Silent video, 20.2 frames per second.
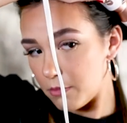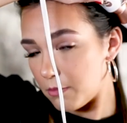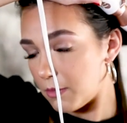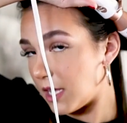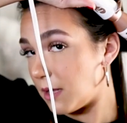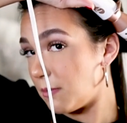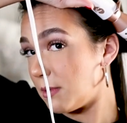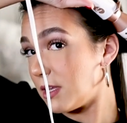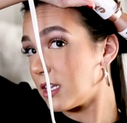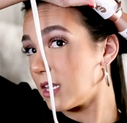
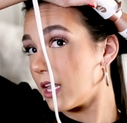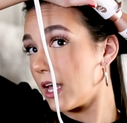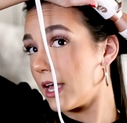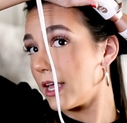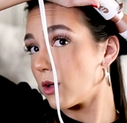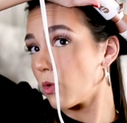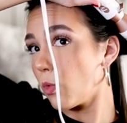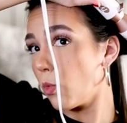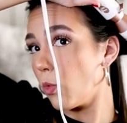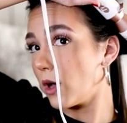maybe
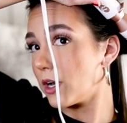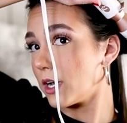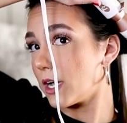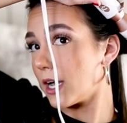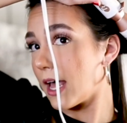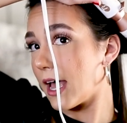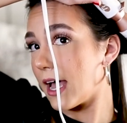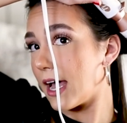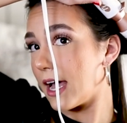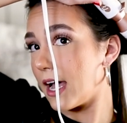like
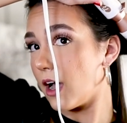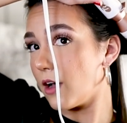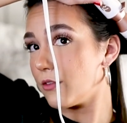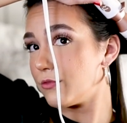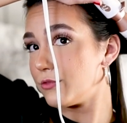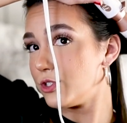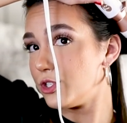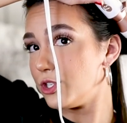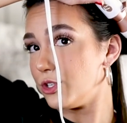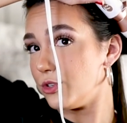
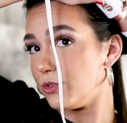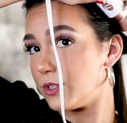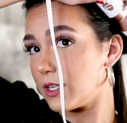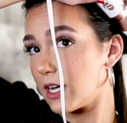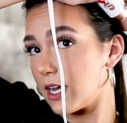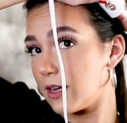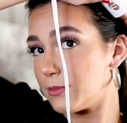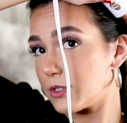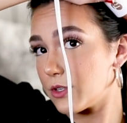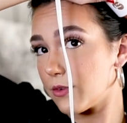1.5, 2
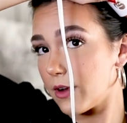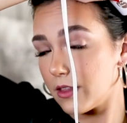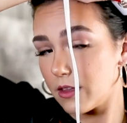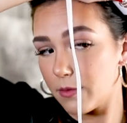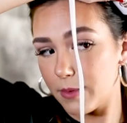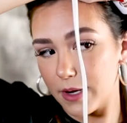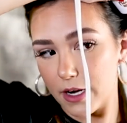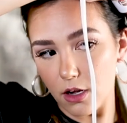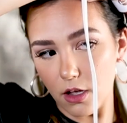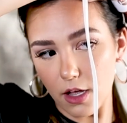times around
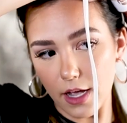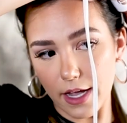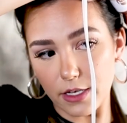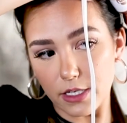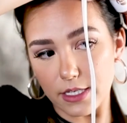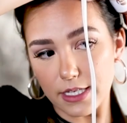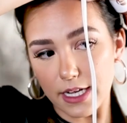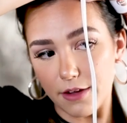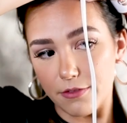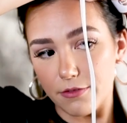the barrel. I
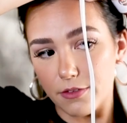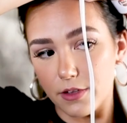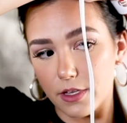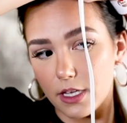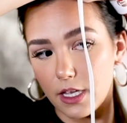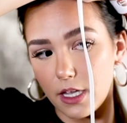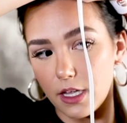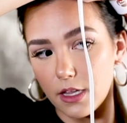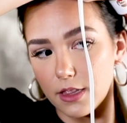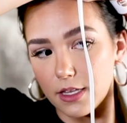
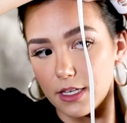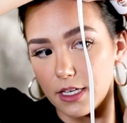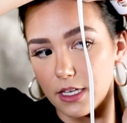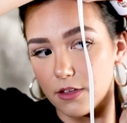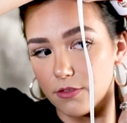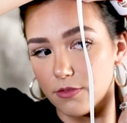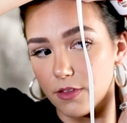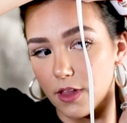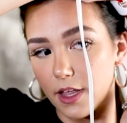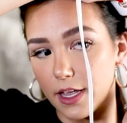definitely
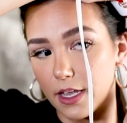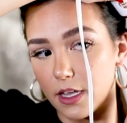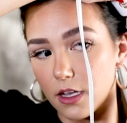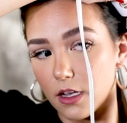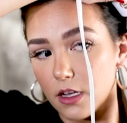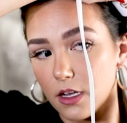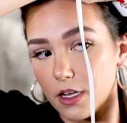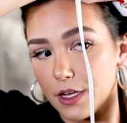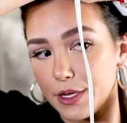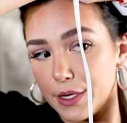leave like
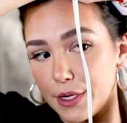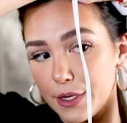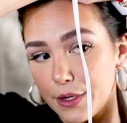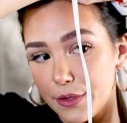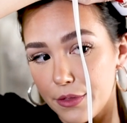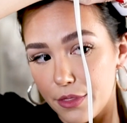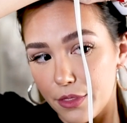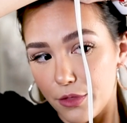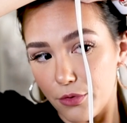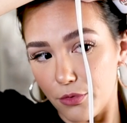
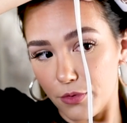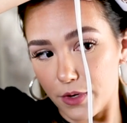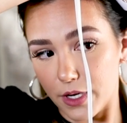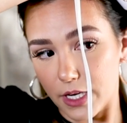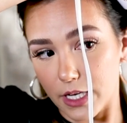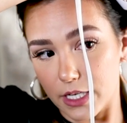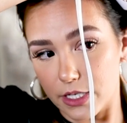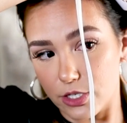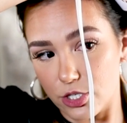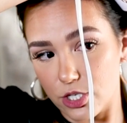
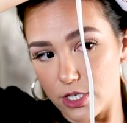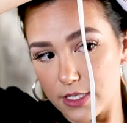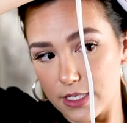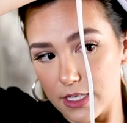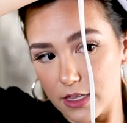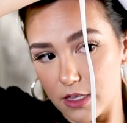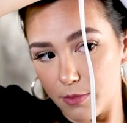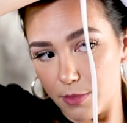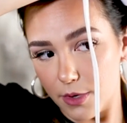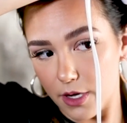3 inches
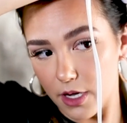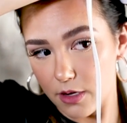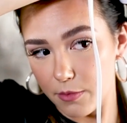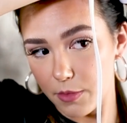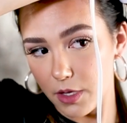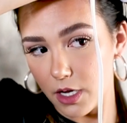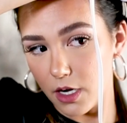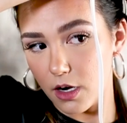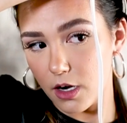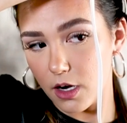at the
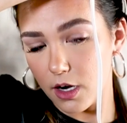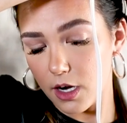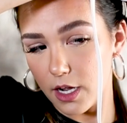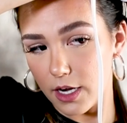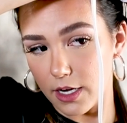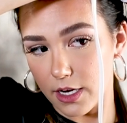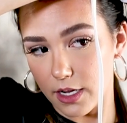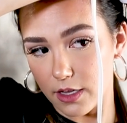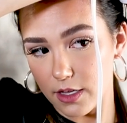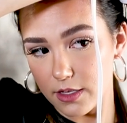bottom here,
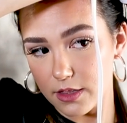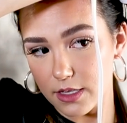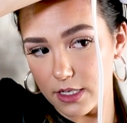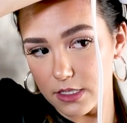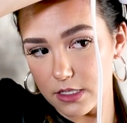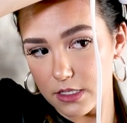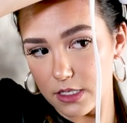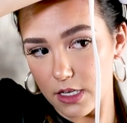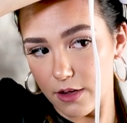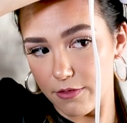and I let
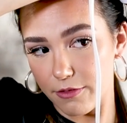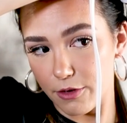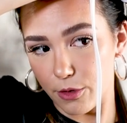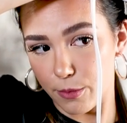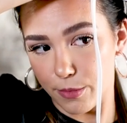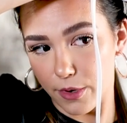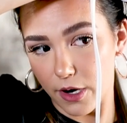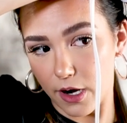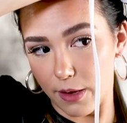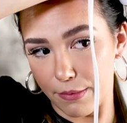that sit for
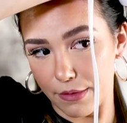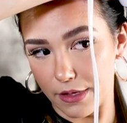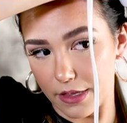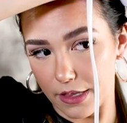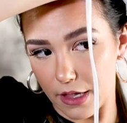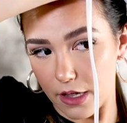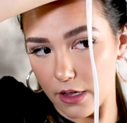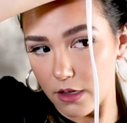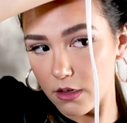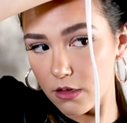probably
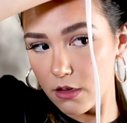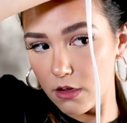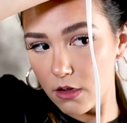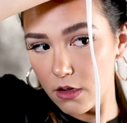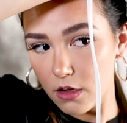like